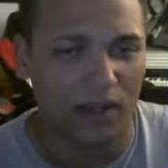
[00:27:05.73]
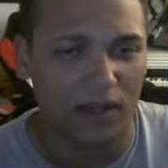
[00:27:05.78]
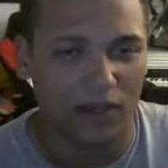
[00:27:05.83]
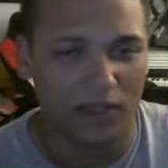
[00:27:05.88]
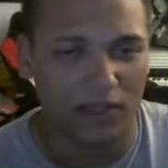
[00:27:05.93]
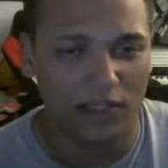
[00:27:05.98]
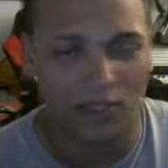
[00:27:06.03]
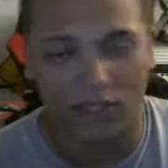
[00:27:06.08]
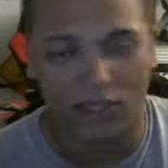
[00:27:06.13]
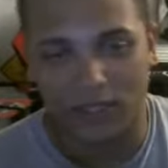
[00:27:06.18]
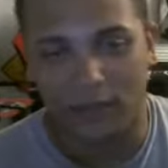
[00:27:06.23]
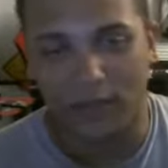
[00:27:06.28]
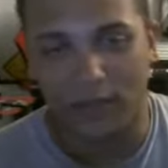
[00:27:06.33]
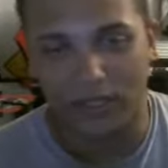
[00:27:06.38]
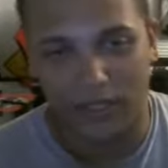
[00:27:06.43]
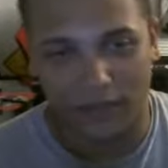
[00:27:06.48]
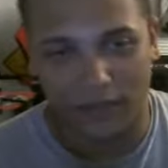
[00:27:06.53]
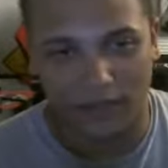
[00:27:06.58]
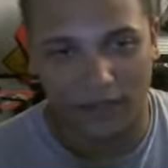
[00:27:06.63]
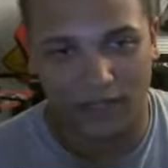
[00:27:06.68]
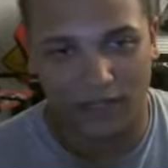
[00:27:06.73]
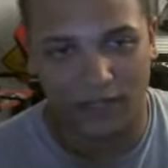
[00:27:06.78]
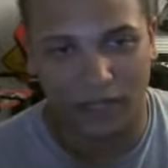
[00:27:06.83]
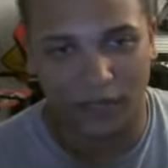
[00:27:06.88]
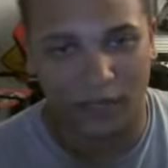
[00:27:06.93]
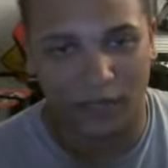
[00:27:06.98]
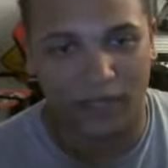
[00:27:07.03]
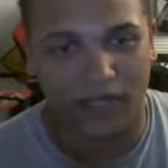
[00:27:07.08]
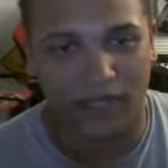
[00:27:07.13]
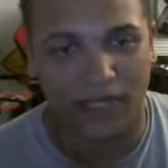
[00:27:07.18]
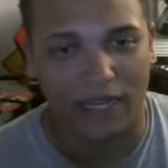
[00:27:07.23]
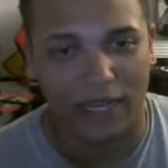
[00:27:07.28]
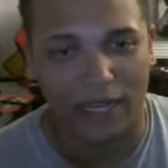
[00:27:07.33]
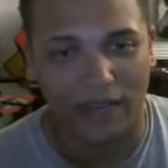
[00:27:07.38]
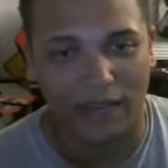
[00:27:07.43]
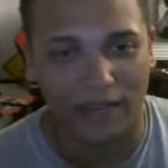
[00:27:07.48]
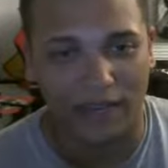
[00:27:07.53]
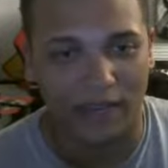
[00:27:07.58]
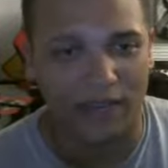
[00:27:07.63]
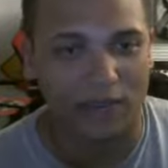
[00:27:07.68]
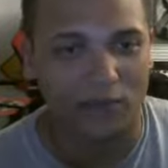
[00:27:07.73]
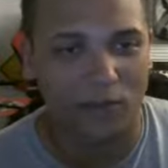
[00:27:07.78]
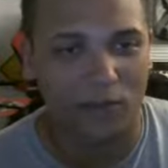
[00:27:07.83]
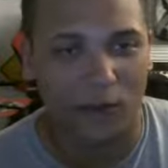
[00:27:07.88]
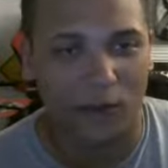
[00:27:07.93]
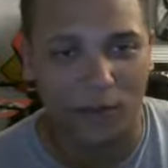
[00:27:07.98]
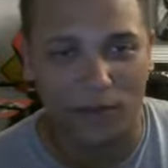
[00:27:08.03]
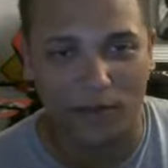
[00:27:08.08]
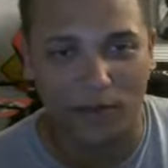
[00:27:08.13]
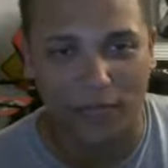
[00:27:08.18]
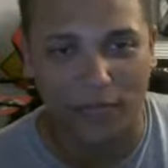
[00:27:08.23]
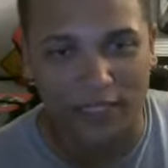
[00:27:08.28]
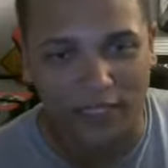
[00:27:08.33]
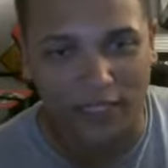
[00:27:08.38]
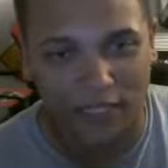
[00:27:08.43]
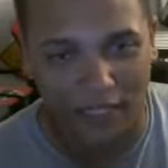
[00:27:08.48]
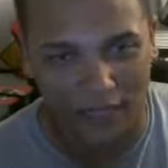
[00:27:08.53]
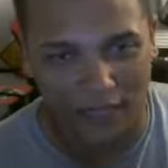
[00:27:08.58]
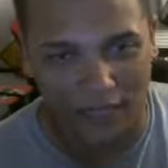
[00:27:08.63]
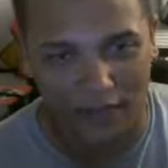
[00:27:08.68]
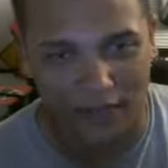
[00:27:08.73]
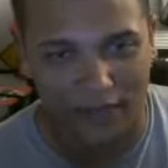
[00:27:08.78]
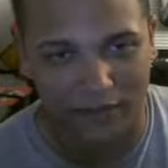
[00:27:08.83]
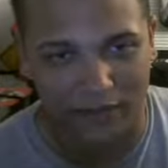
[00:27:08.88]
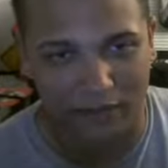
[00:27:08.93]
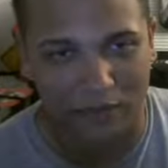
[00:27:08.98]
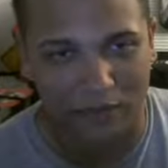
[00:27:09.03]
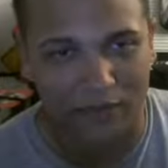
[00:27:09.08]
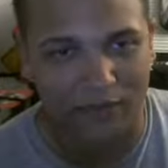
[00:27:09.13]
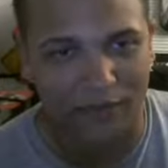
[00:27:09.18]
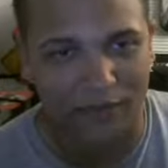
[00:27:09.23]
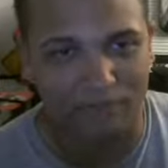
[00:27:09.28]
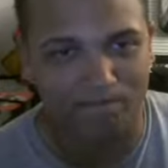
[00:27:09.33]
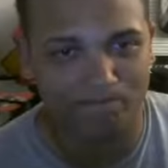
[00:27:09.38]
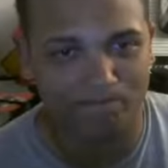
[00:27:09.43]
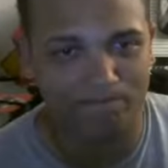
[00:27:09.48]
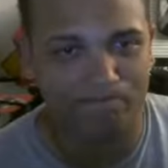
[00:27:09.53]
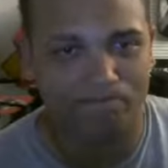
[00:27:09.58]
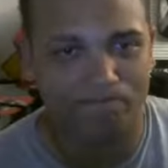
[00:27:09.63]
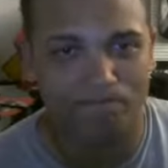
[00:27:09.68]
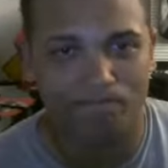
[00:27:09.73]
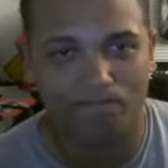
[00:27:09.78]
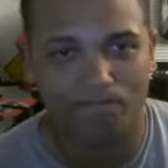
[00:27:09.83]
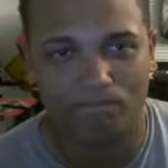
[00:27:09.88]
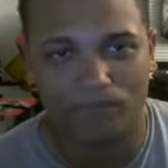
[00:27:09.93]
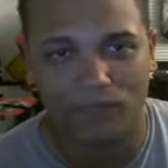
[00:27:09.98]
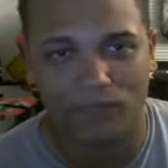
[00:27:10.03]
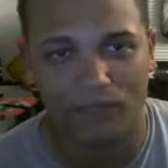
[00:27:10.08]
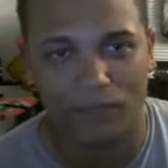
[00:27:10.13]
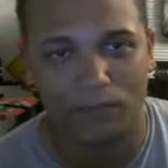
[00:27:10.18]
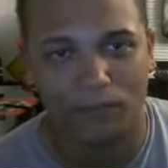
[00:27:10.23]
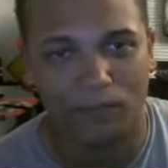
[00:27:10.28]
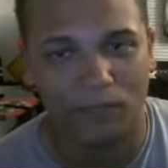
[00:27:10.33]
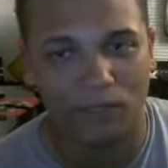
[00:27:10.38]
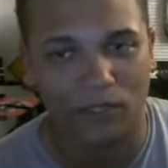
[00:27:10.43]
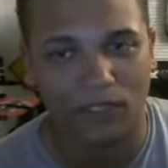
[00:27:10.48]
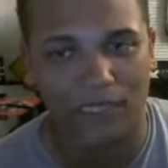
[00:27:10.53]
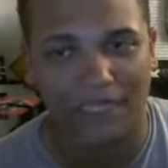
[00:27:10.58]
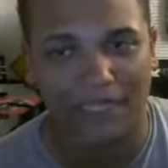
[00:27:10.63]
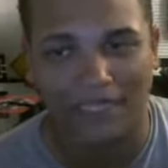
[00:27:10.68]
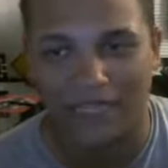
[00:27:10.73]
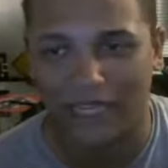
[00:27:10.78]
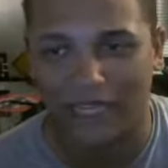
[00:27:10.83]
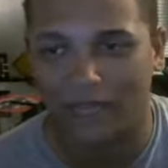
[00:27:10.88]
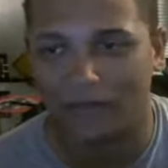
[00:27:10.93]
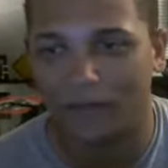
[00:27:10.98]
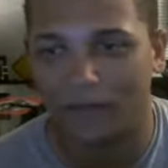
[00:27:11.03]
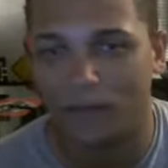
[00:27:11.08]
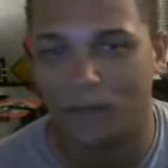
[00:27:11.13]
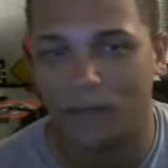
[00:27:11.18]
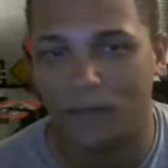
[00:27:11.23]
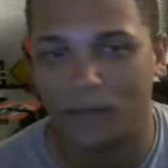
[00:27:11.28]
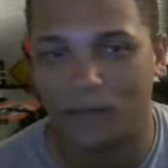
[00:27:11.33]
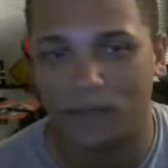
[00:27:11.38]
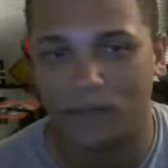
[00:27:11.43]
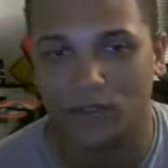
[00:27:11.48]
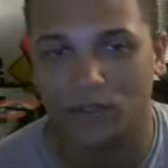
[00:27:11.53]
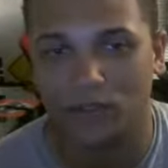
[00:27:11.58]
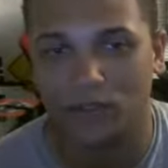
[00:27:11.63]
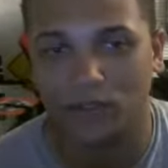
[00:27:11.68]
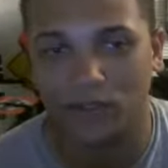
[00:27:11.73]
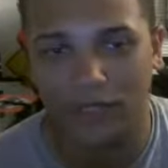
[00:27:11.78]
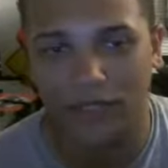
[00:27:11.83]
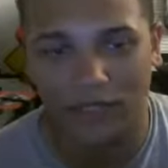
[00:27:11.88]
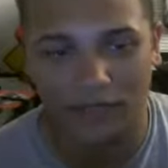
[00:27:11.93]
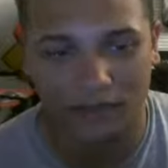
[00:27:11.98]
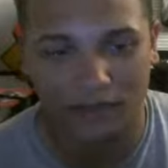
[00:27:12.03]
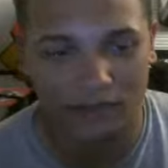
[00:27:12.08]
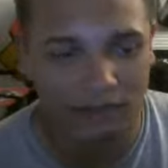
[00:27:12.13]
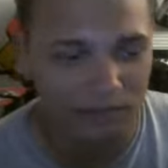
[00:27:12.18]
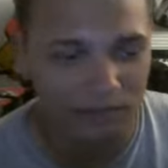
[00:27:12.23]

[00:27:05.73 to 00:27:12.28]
So it's a bit different, but I think it's probably the best thing I've ever written. I'm really excited for people to read it.